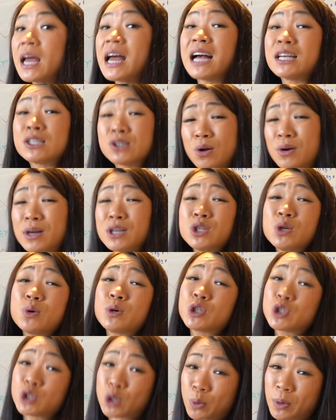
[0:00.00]
As long as you are
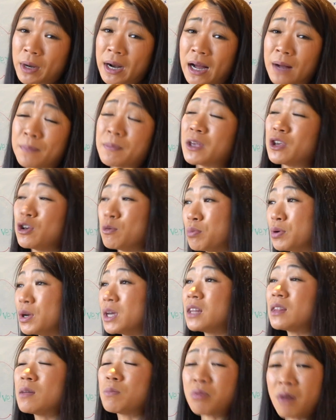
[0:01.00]
showing up and you're
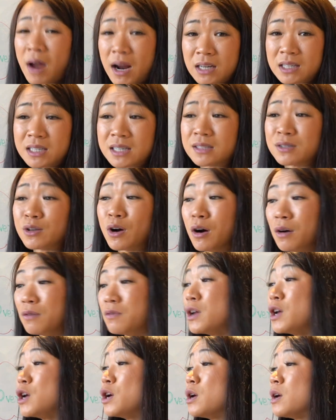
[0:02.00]
putting in the practice of
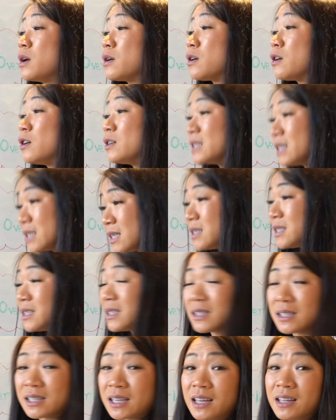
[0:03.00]

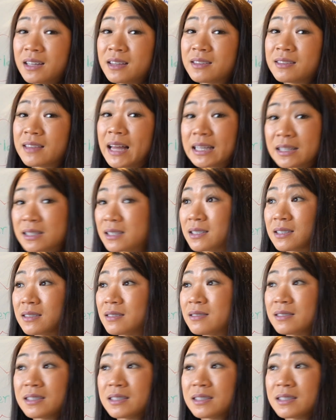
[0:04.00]
consistency, that's